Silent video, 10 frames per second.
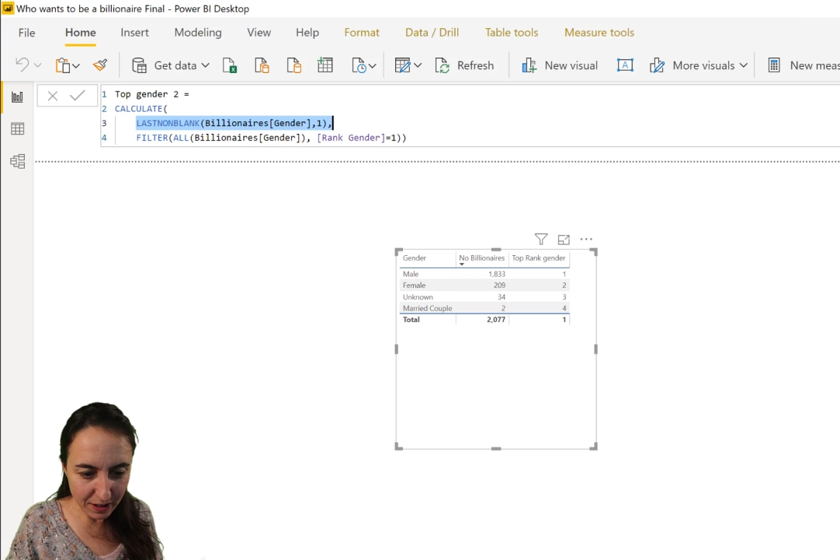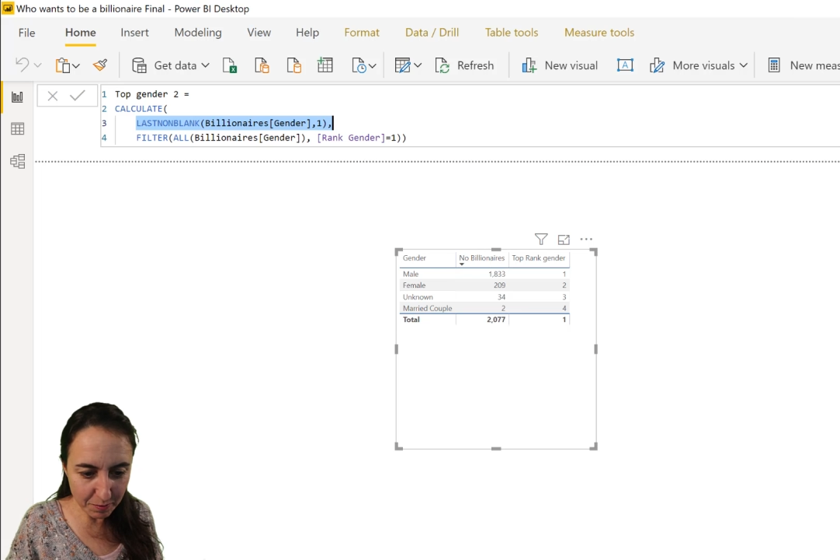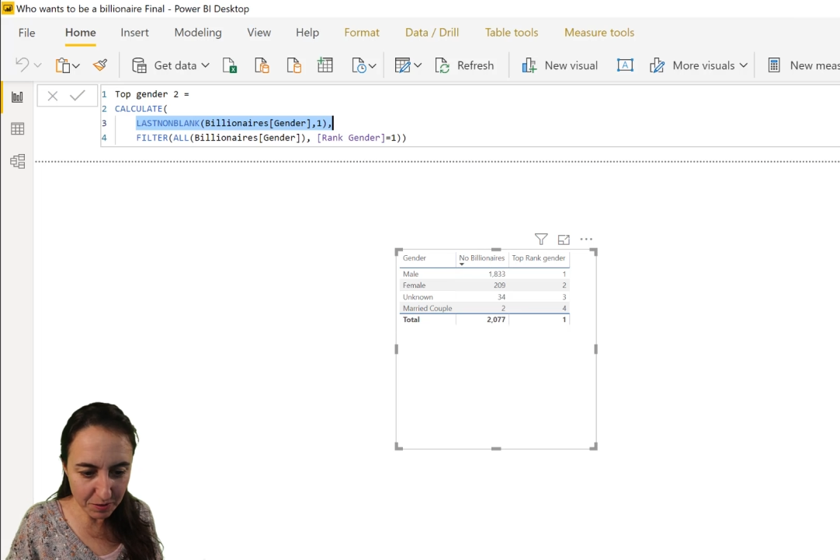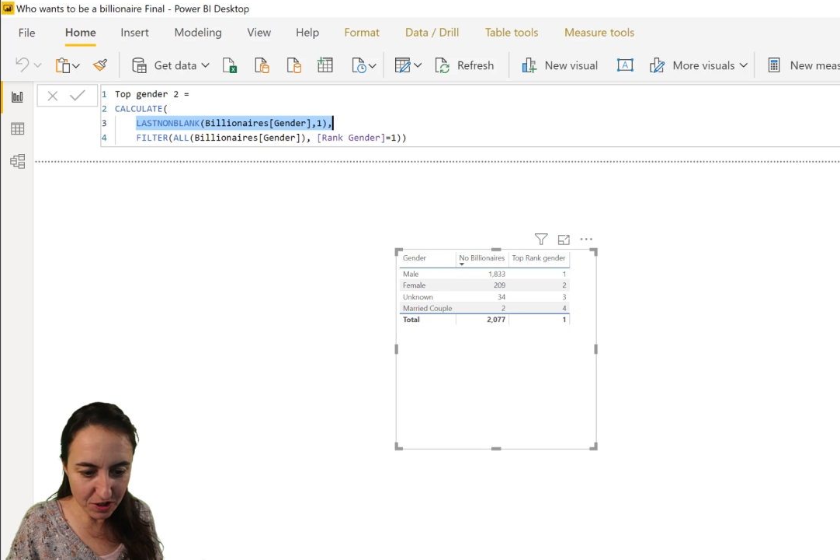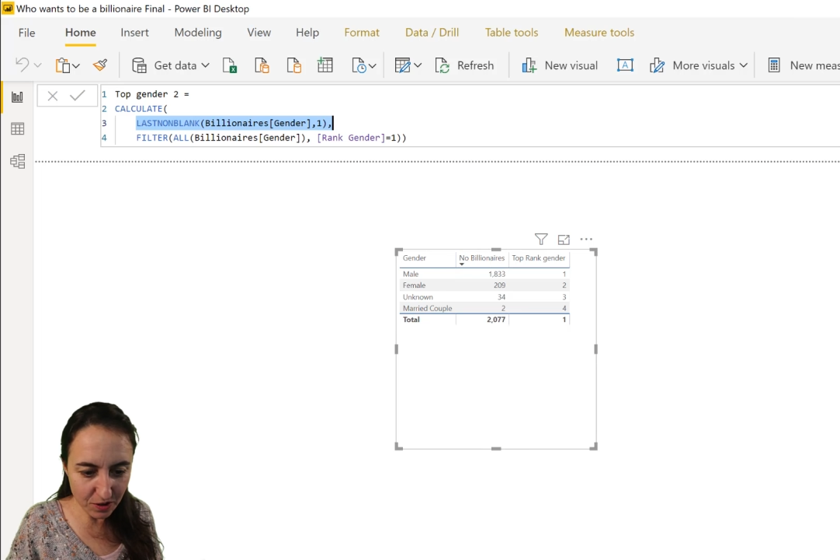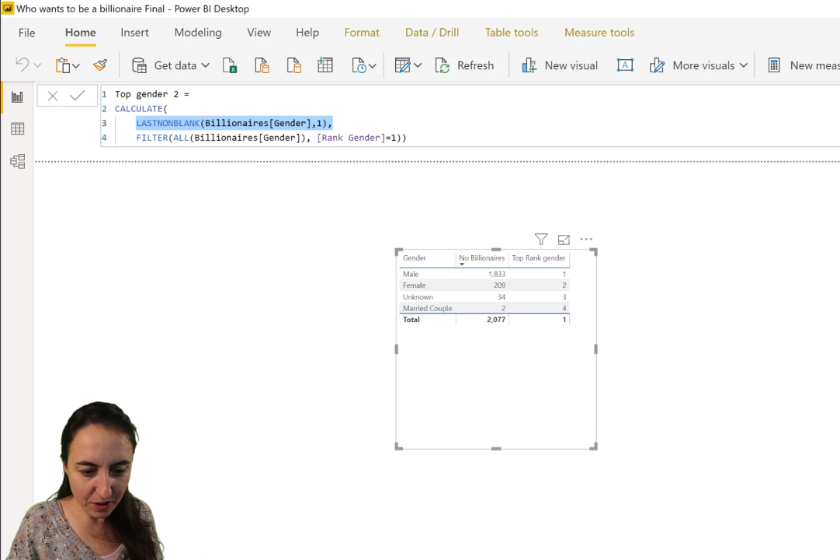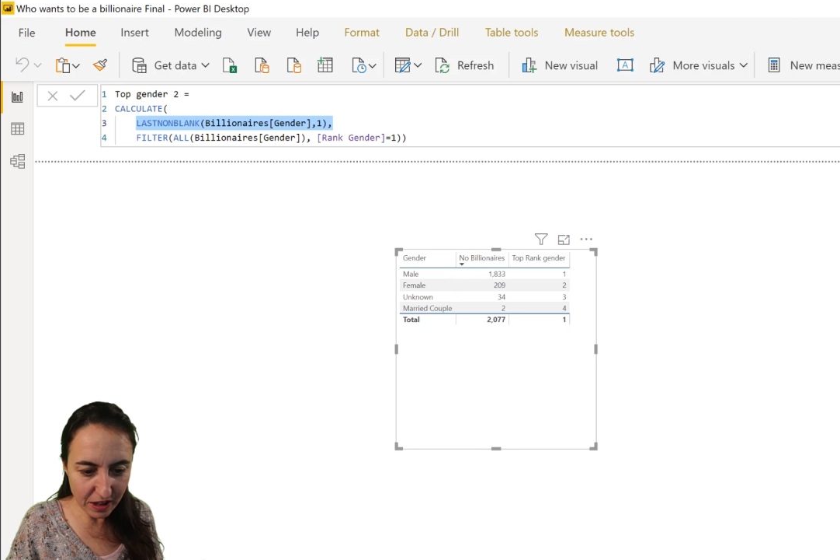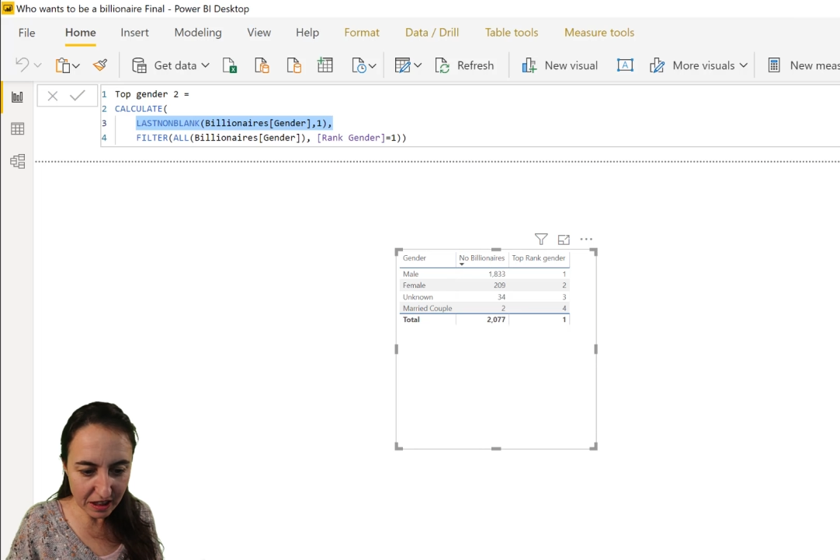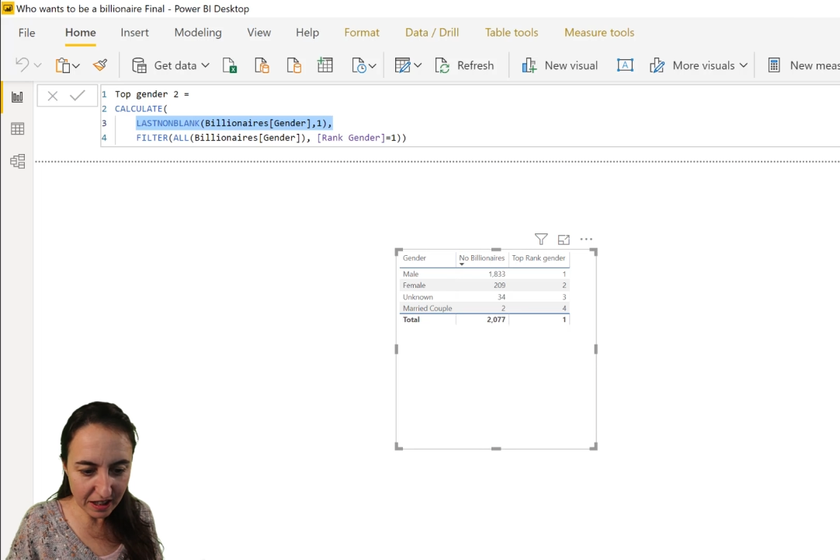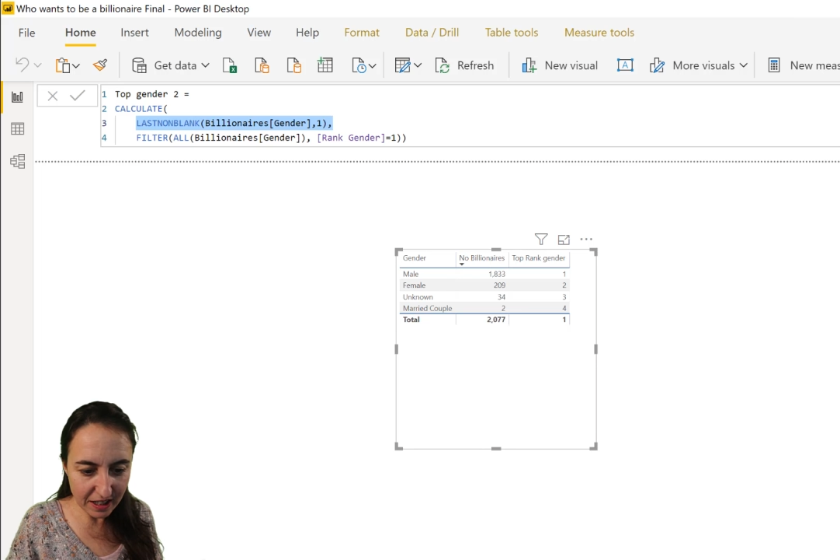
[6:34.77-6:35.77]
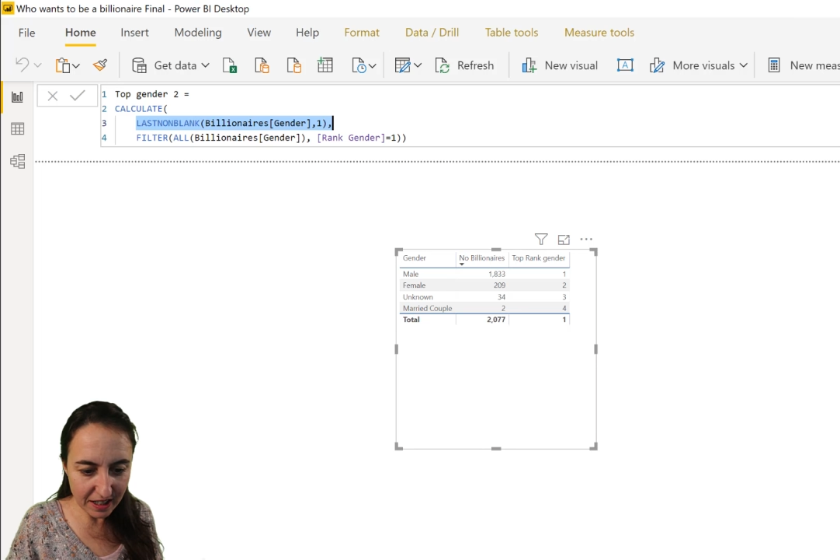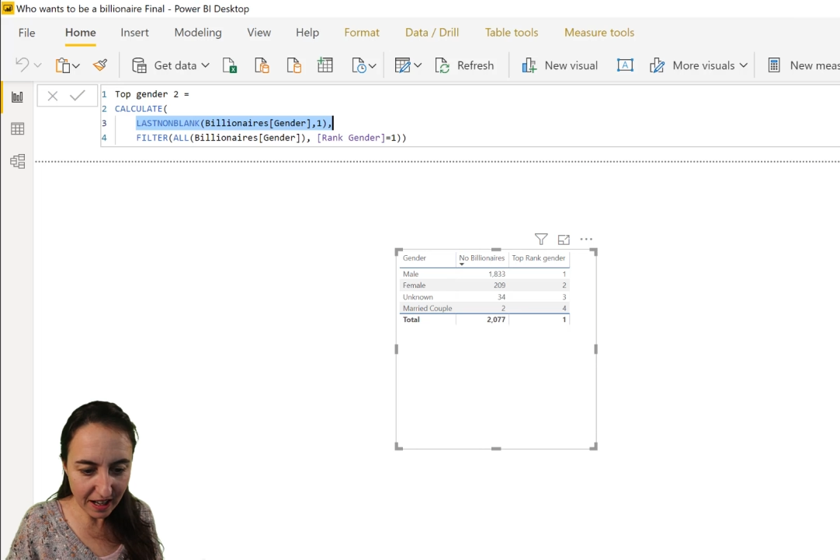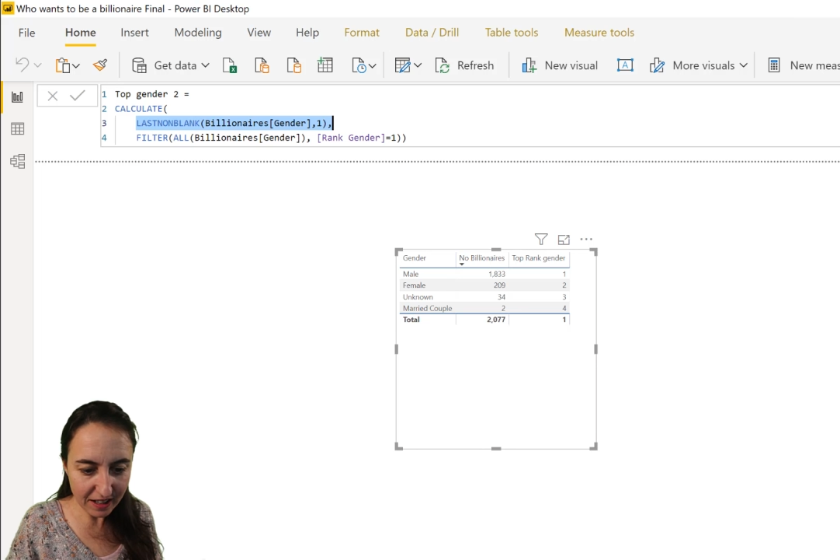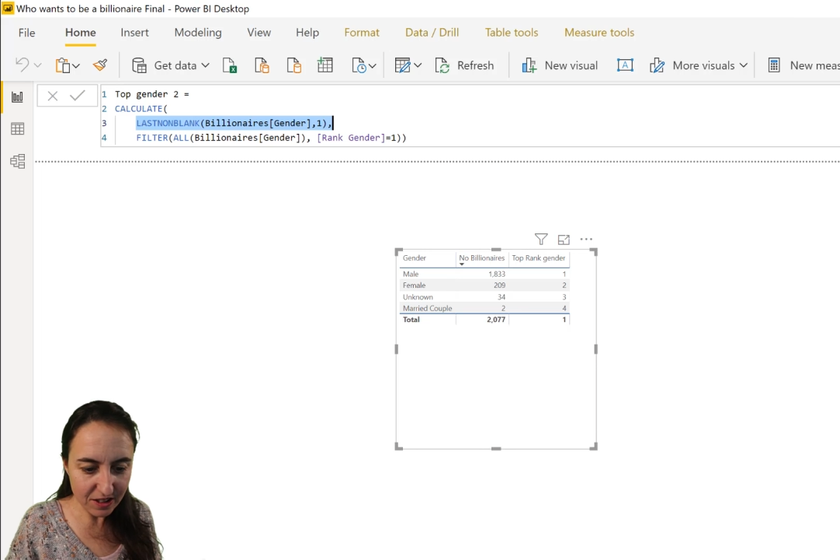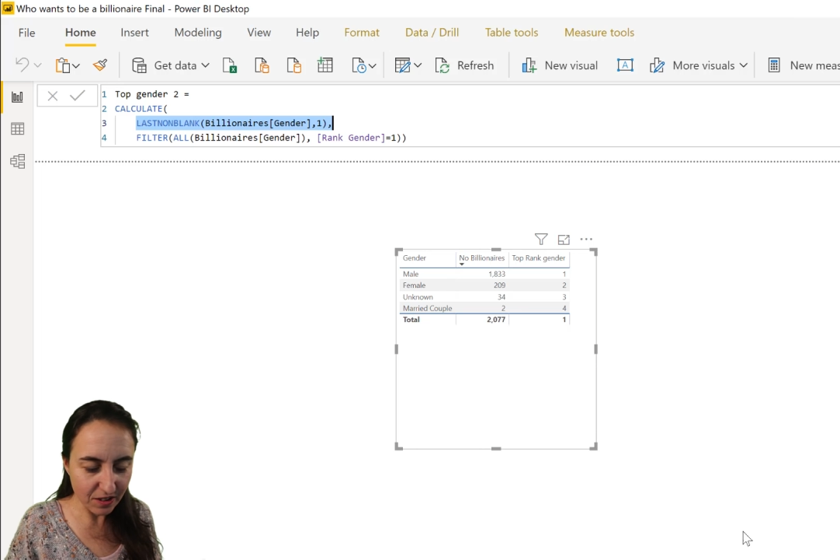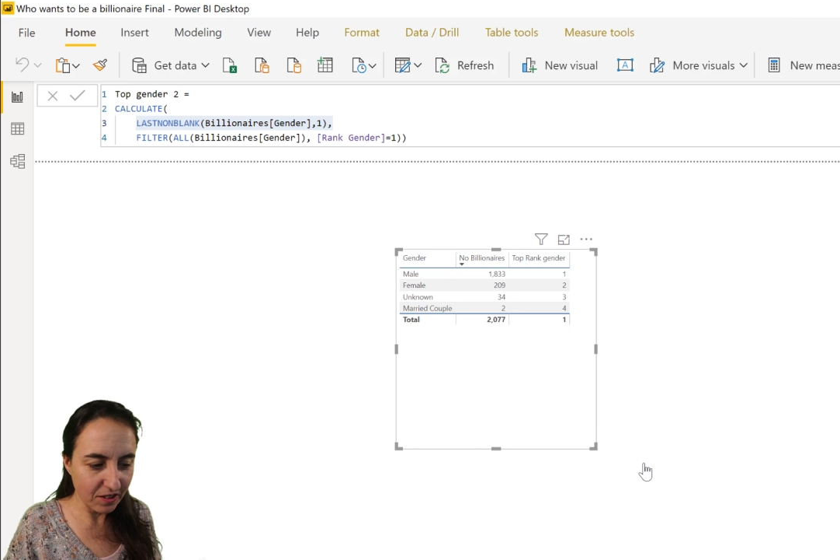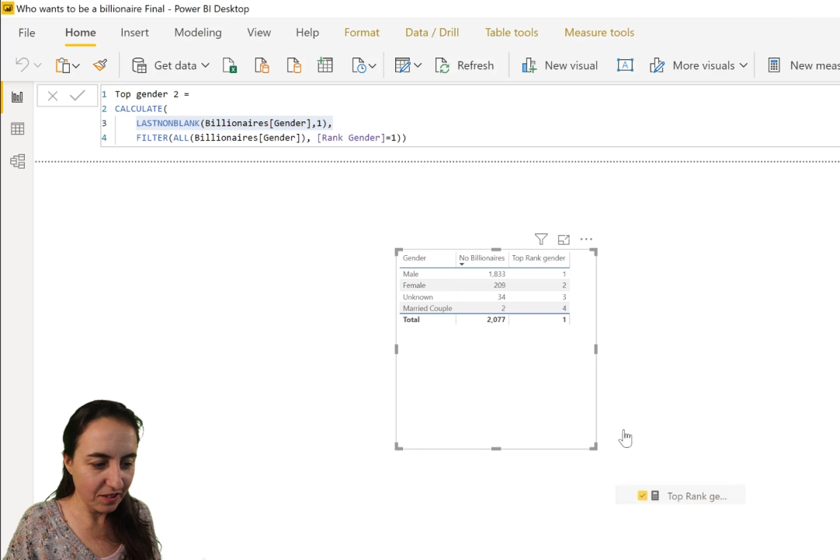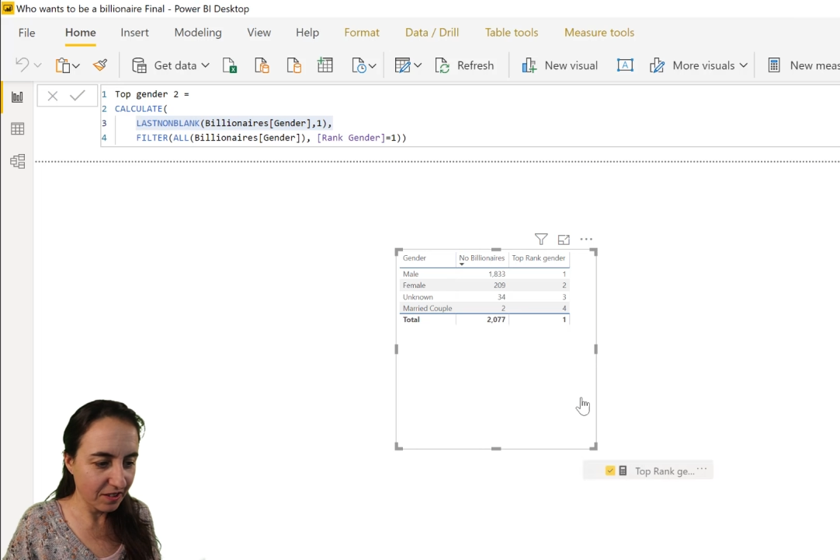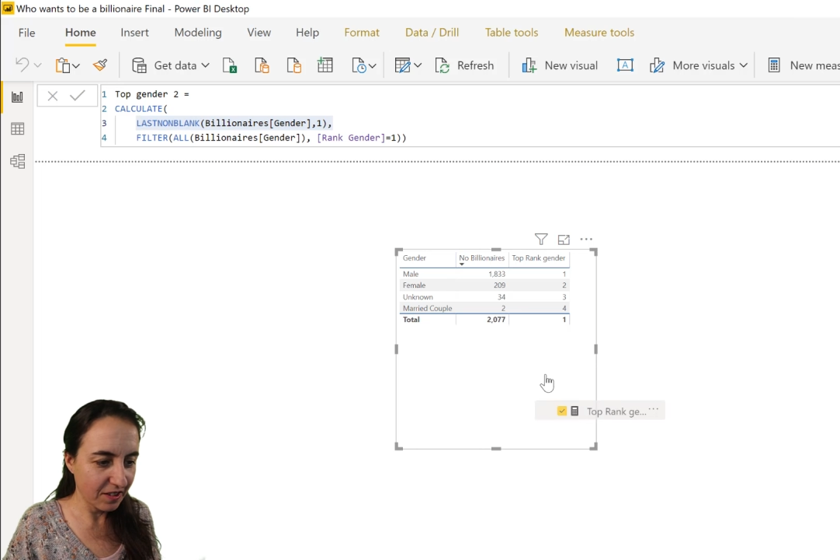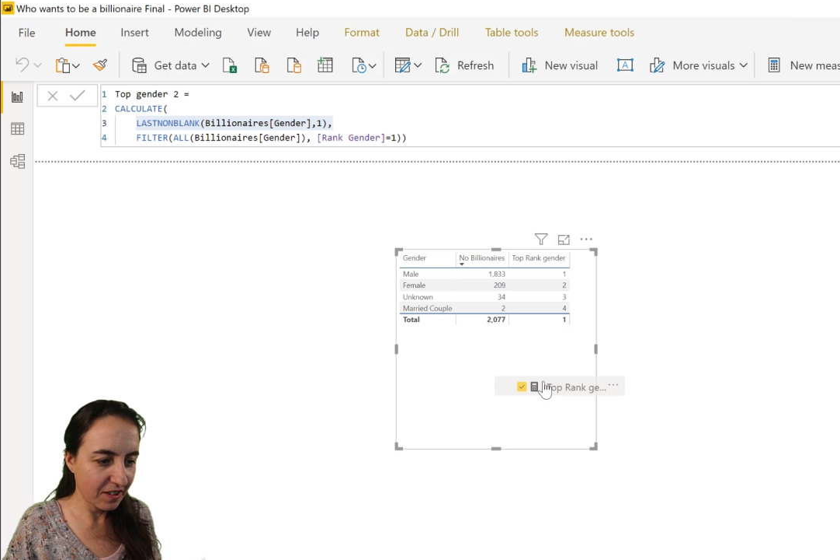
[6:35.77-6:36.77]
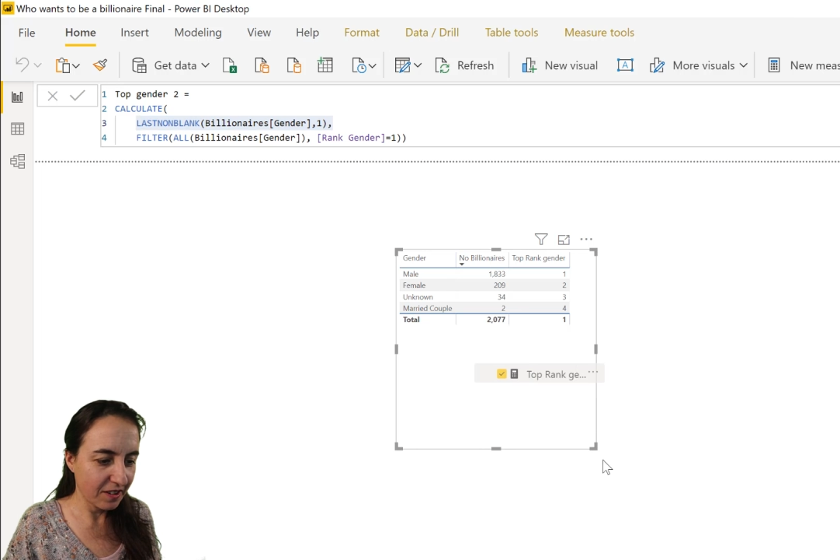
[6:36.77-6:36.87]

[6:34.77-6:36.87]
let me show you the thing in action.